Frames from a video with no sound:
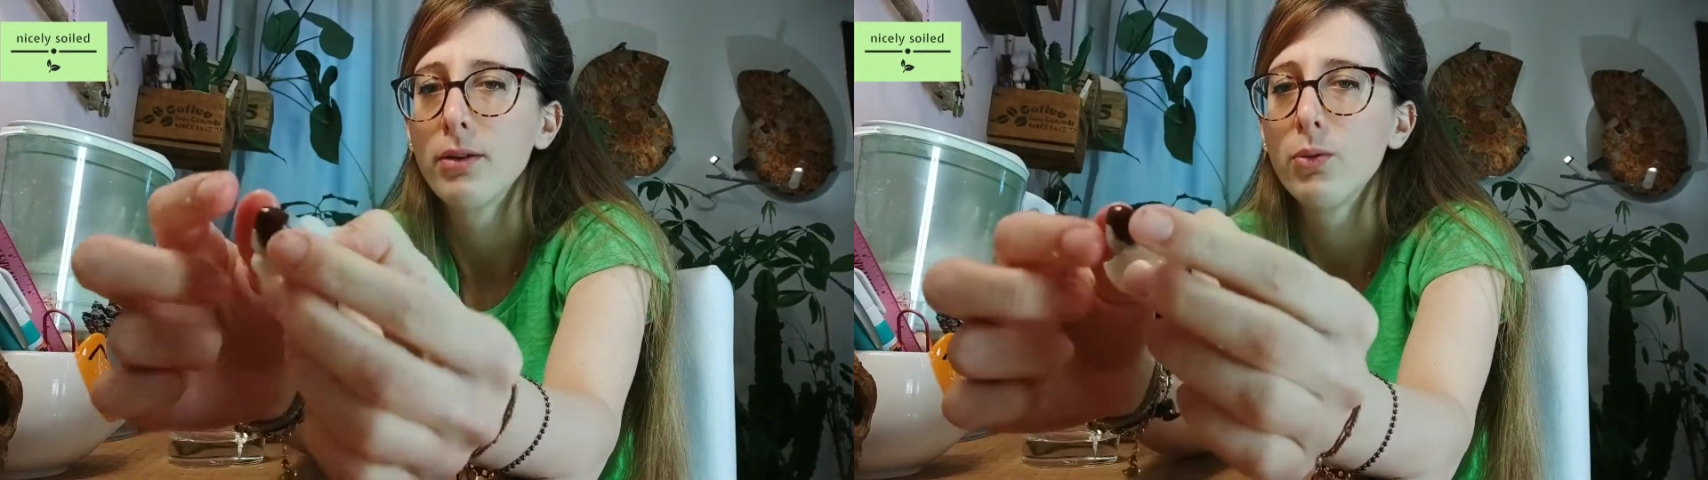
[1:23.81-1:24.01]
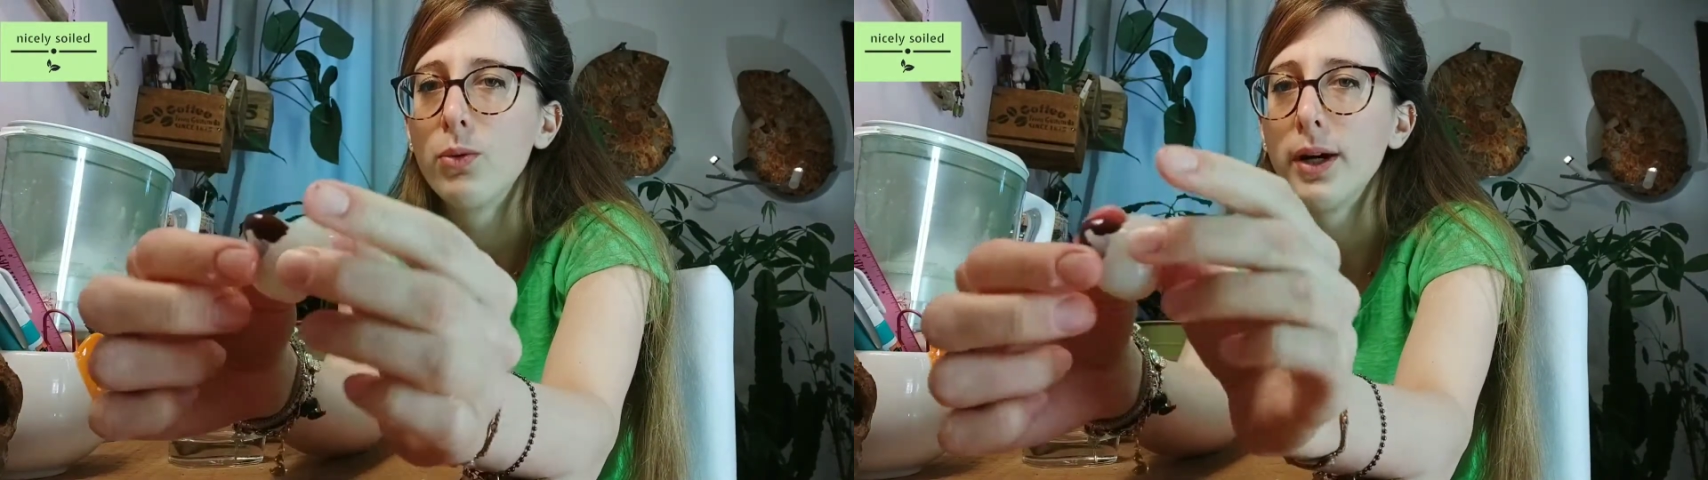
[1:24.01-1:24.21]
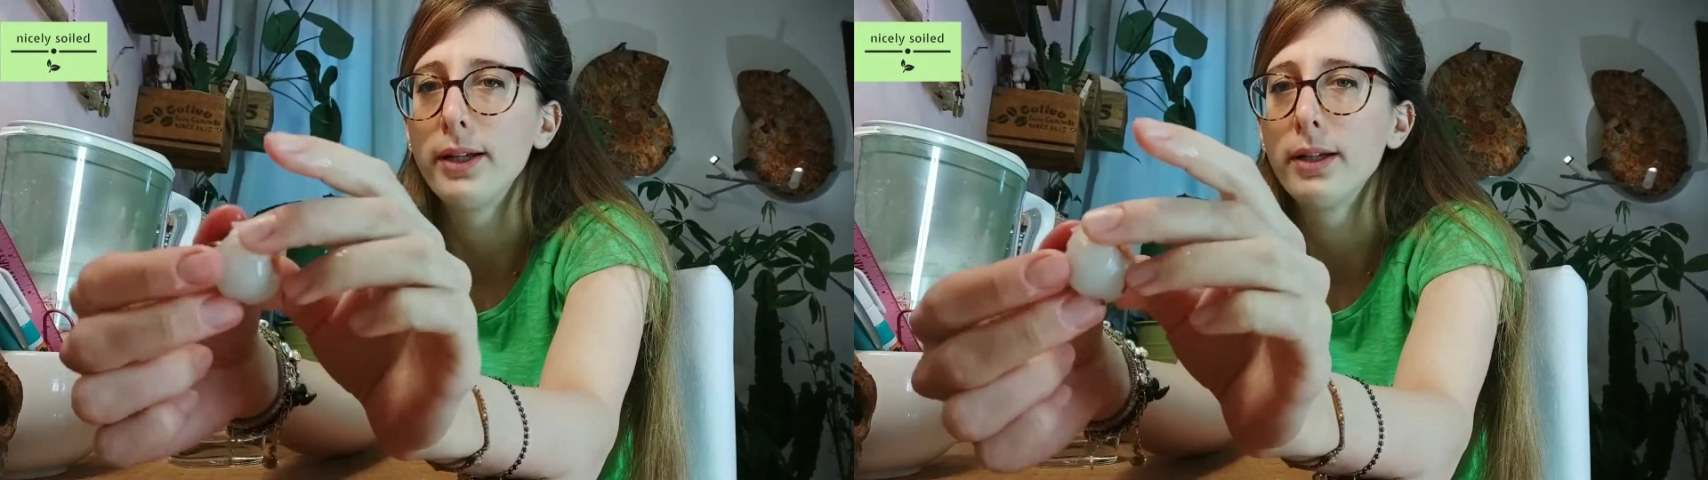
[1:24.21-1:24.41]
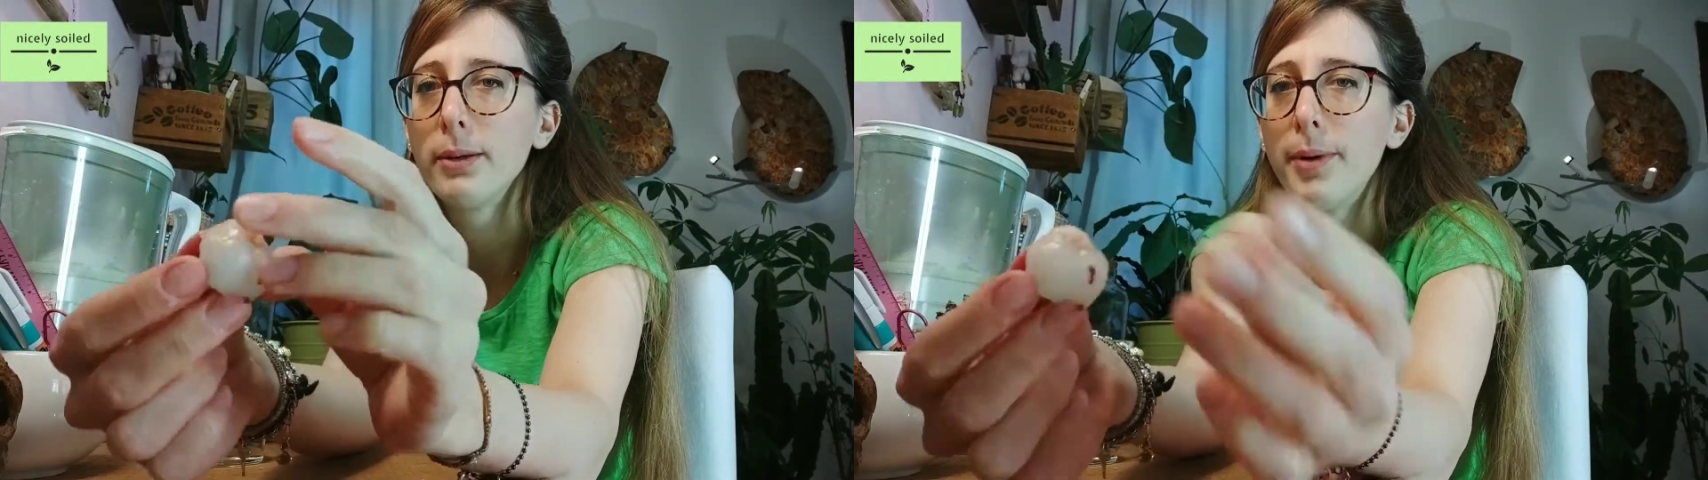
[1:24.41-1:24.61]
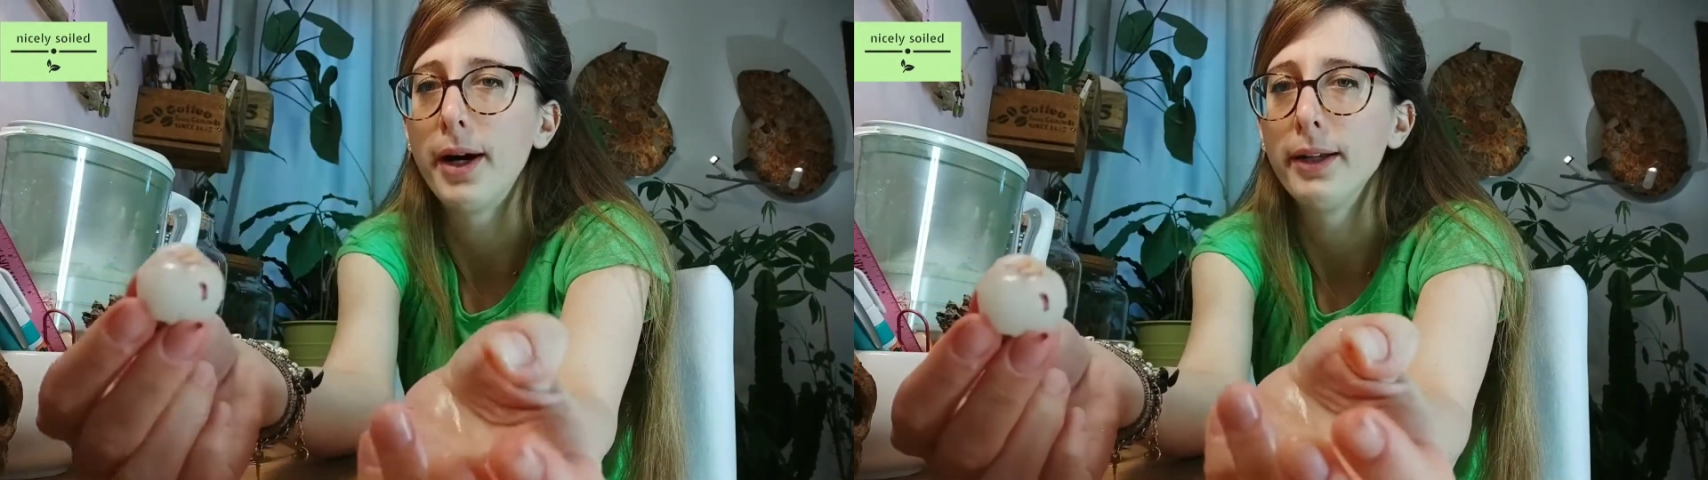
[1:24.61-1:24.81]
white
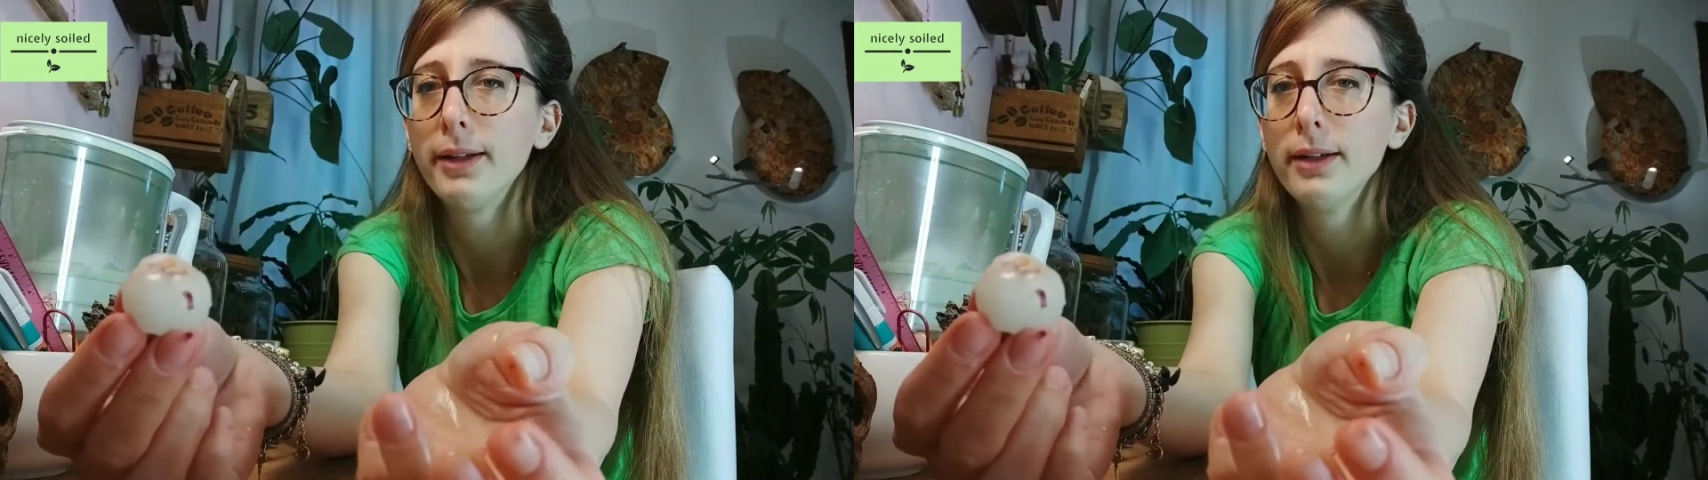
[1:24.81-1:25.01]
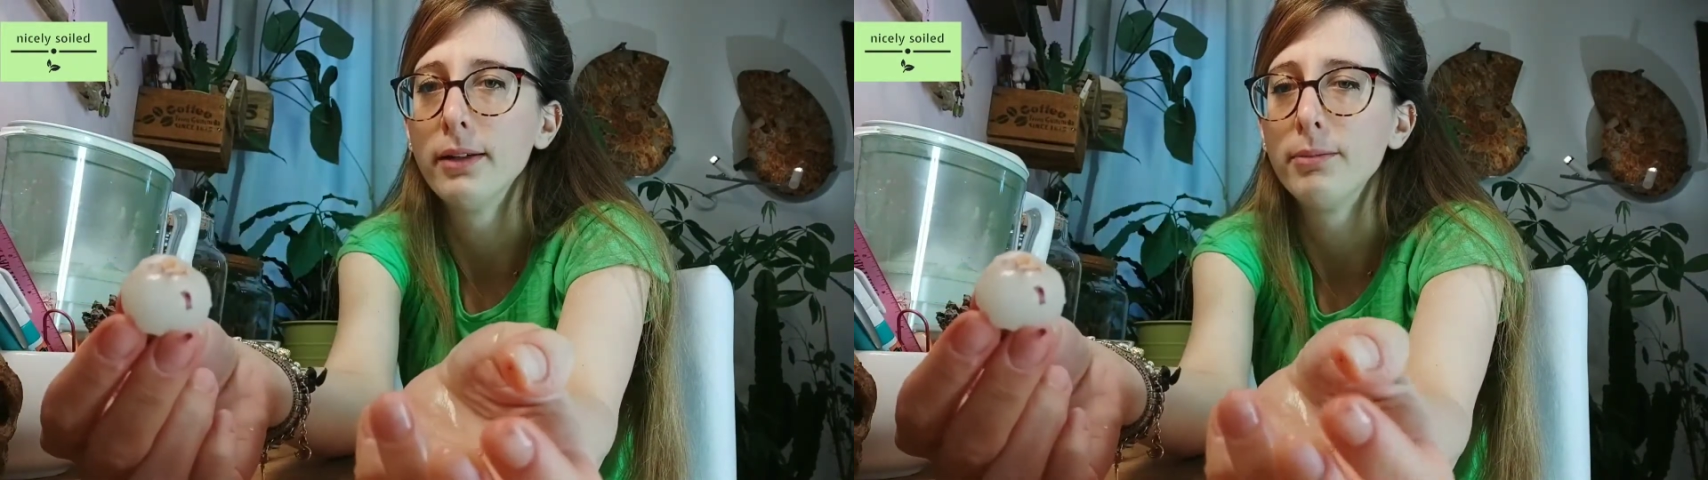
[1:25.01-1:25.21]
part